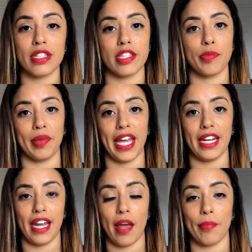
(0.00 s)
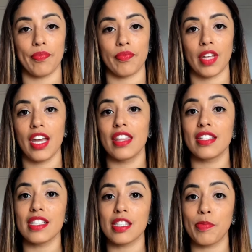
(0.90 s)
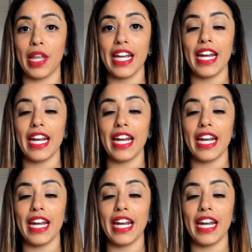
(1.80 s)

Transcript: display name. The display